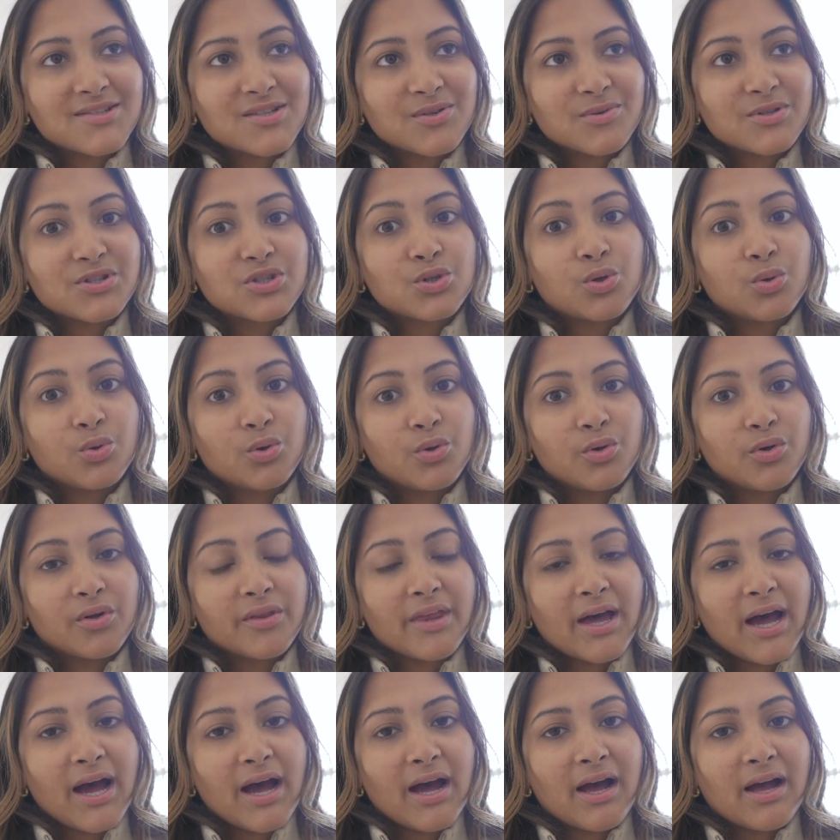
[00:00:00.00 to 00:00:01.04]
So it's cool
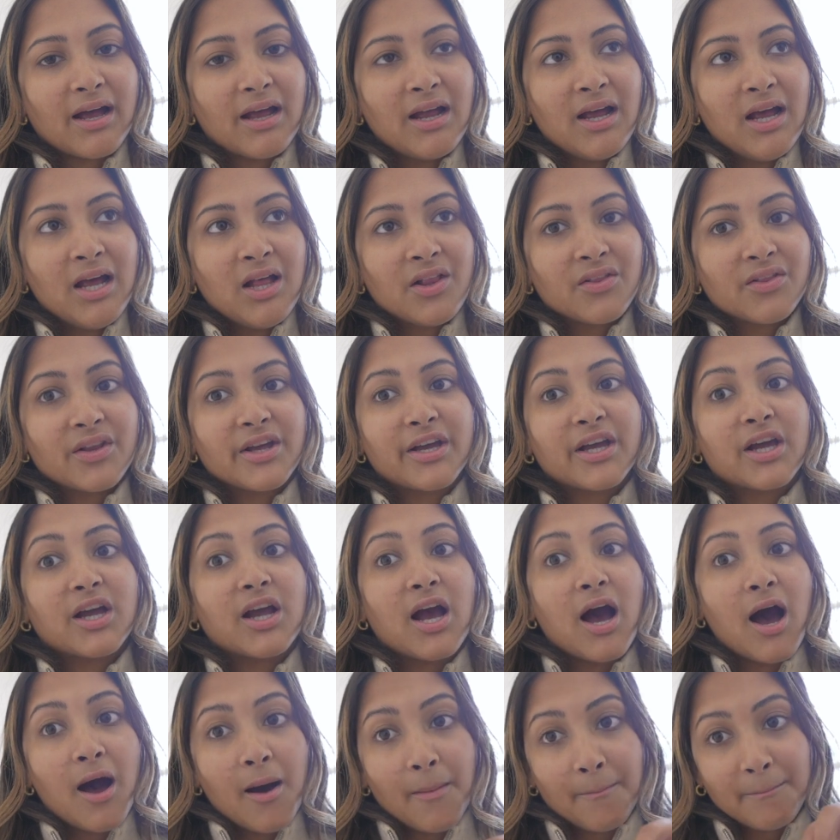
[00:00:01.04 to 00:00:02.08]
that like a
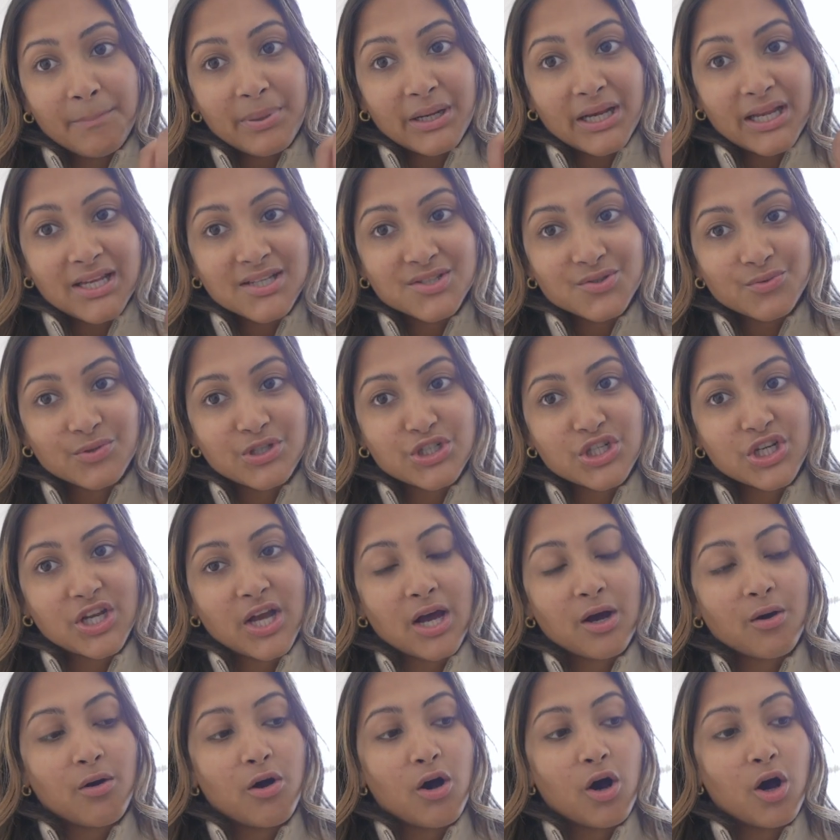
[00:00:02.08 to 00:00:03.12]
company is reaching out